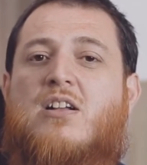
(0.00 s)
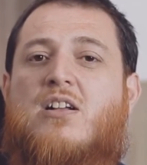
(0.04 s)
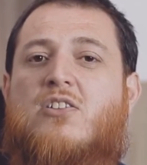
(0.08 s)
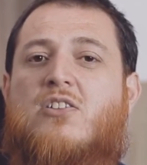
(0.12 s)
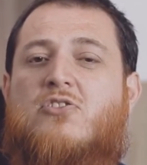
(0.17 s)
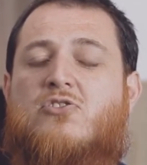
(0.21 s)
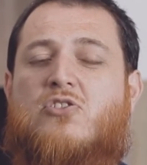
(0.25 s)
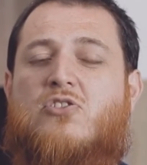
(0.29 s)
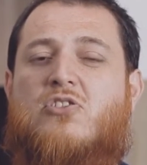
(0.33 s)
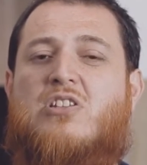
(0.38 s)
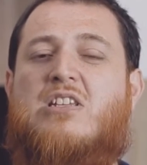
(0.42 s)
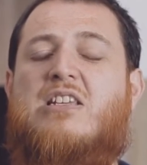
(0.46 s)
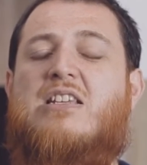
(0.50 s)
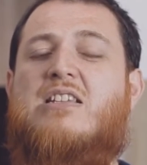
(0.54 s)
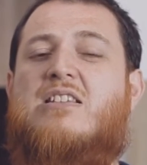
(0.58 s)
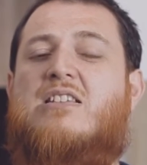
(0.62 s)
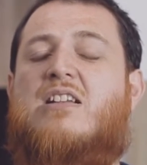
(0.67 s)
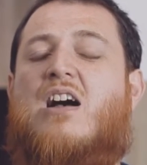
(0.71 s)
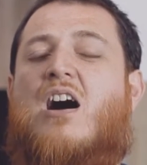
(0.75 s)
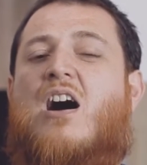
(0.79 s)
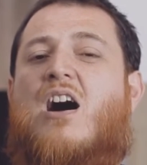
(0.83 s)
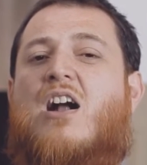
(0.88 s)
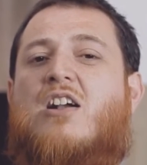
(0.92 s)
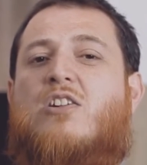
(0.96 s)
so these
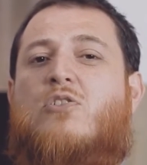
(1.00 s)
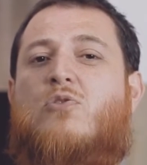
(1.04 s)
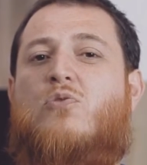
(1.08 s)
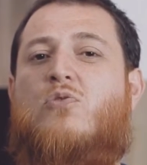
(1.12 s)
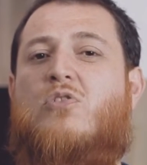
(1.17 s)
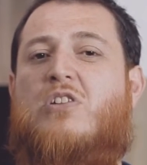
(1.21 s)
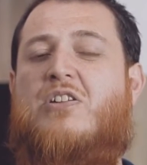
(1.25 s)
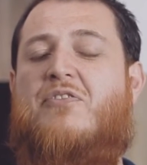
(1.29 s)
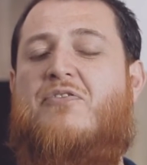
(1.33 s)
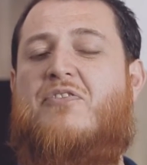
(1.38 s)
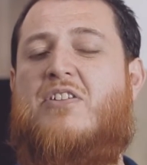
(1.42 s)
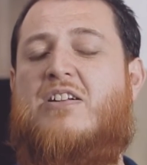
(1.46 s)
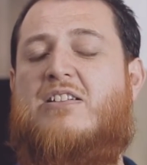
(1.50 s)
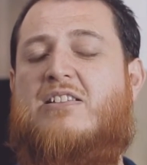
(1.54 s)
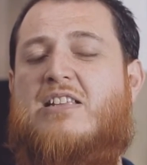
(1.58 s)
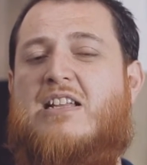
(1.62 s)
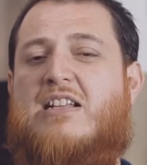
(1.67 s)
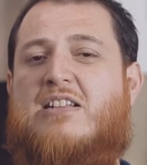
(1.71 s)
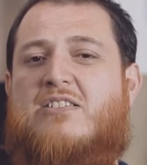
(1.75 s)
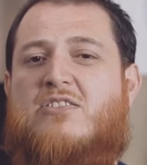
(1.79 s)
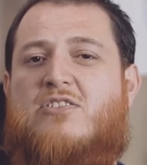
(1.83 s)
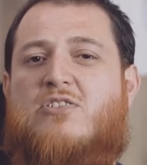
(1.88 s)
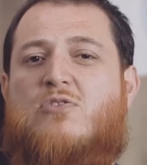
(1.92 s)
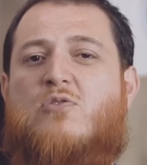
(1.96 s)
are two different
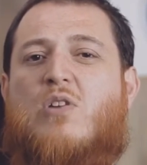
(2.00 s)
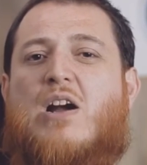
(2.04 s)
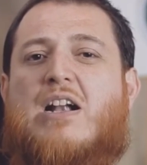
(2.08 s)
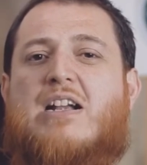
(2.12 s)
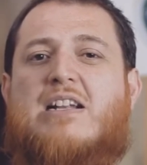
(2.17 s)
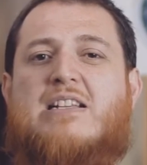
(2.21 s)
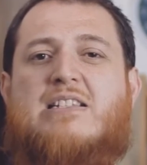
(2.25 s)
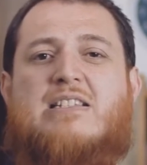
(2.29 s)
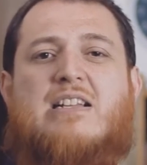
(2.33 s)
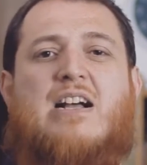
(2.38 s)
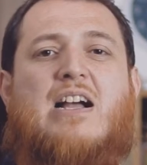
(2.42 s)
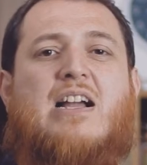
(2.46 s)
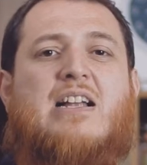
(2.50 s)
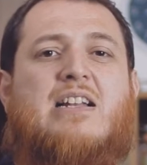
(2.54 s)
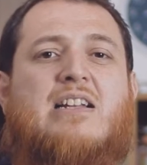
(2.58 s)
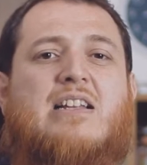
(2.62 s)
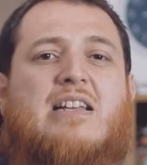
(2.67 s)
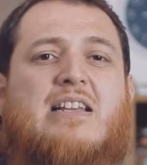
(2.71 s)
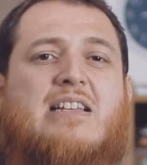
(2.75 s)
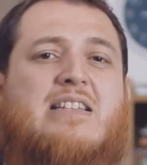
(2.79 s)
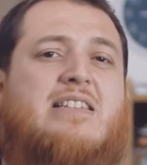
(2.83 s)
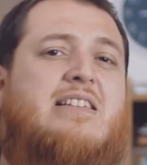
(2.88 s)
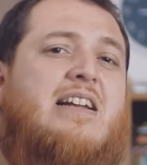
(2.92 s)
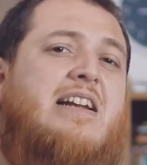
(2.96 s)
things ui design
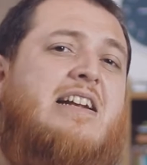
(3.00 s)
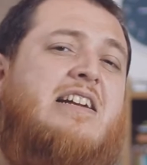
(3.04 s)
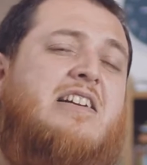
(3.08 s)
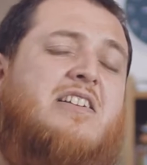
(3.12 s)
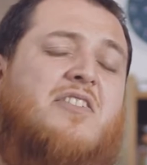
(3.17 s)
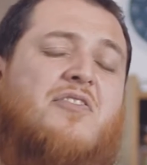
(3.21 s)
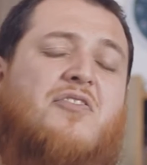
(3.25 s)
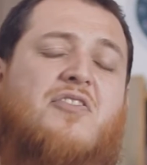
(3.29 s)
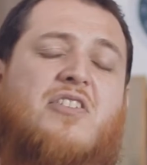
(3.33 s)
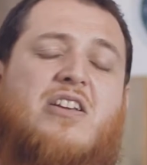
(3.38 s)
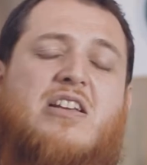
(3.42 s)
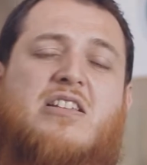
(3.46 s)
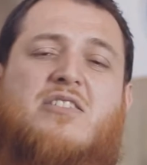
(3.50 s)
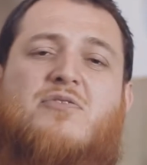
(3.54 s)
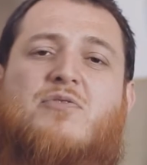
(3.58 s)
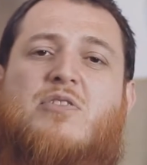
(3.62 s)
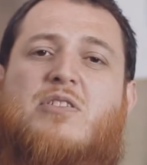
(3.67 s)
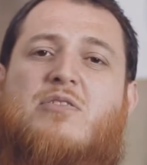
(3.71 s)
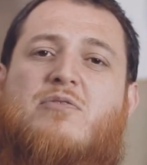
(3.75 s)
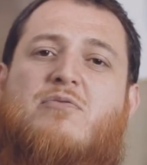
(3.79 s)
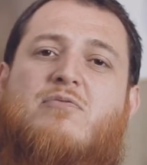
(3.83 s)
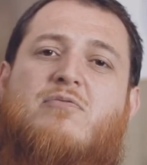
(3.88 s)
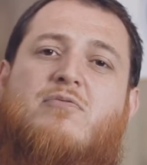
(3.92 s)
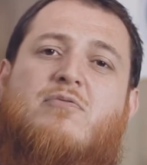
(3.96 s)
is the interface
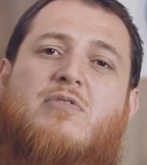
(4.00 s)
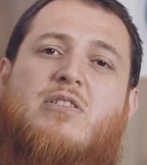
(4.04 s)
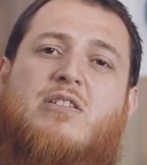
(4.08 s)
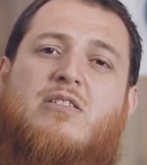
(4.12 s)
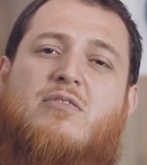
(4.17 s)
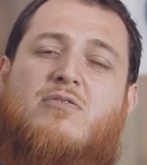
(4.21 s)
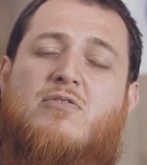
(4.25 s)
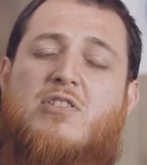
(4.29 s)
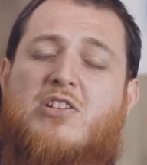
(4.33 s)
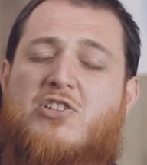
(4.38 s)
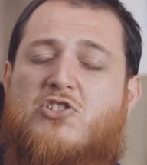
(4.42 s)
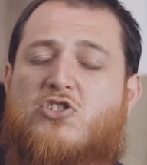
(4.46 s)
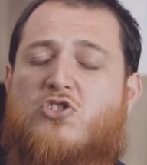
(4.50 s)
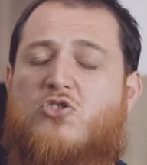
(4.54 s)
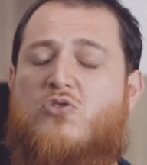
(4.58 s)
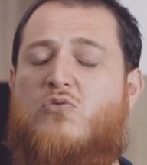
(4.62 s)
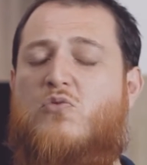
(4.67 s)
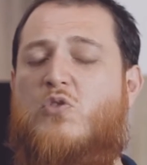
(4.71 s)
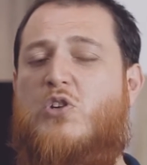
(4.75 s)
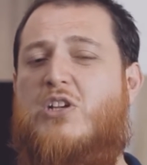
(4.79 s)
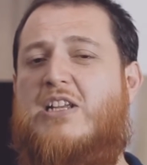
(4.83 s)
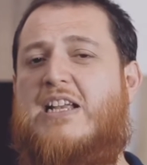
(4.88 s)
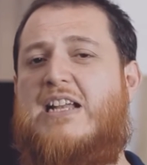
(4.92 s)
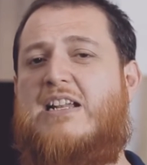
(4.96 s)
with with which you,
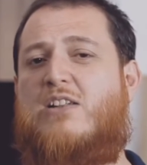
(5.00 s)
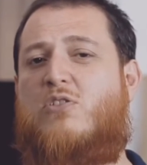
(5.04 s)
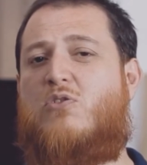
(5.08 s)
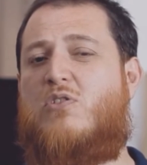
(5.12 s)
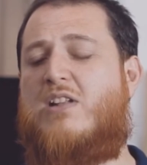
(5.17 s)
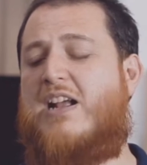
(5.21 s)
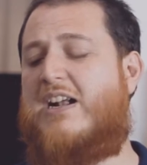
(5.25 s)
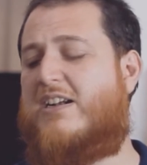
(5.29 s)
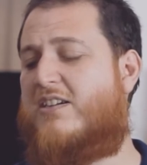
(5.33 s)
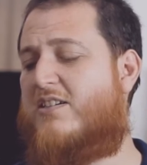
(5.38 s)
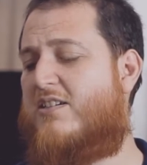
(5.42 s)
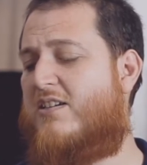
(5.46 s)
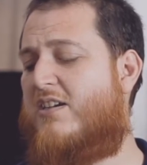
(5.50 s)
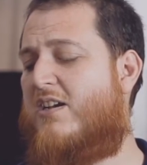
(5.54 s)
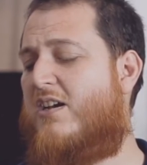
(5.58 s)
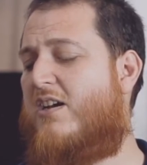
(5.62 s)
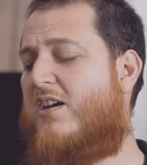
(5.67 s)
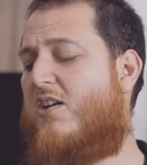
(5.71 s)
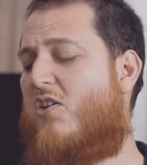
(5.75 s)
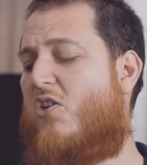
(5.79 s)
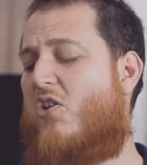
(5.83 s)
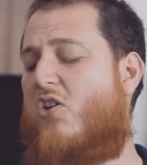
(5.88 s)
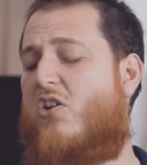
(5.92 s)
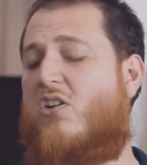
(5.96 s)
we can connect
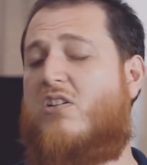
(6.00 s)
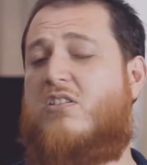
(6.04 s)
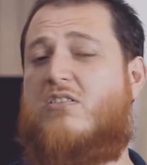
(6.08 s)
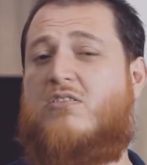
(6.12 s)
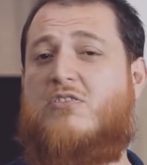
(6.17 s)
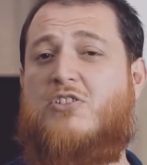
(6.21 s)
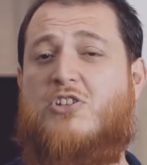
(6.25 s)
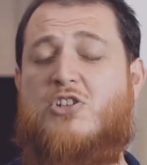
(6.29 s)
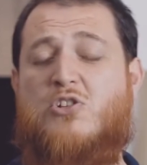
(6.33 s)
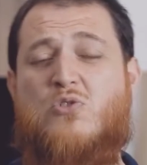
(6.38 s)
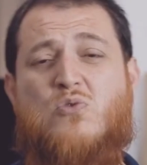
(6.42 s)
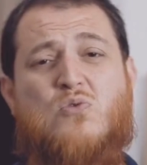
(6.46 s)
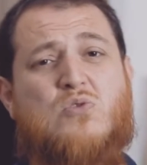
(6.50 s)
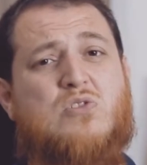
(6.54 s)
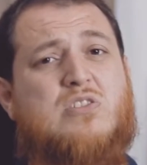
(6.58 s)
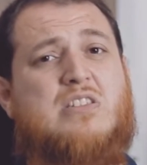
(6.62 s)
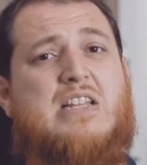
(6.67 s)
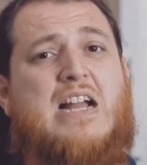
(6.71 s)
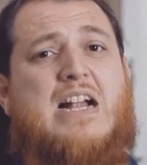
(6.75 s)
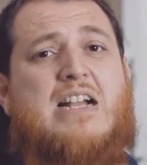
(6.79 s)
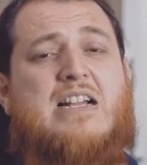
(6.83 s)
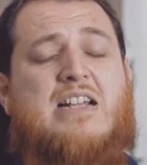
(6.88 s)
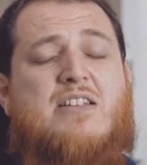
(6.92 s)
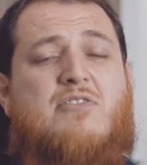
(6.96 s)
or use
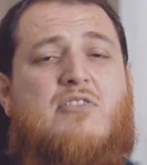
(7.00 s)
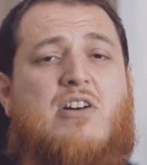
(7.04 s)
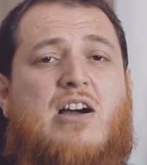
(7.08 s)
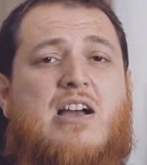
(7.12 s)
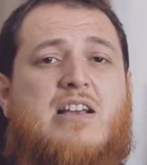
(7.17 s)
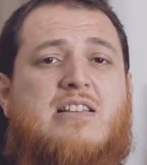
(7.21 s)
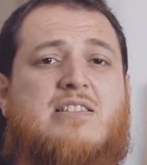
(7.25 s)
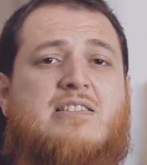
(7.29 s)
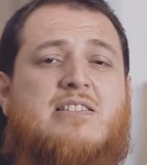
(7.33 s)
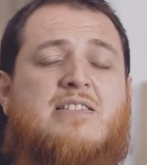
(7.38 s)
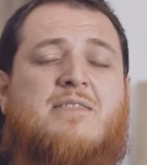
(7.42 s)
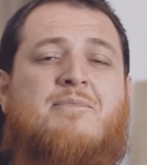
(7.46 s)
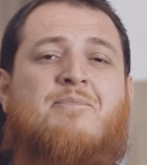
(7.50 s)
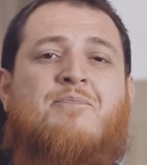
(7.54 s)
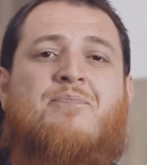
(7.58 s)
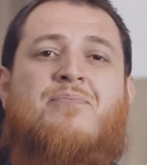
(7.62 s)
that device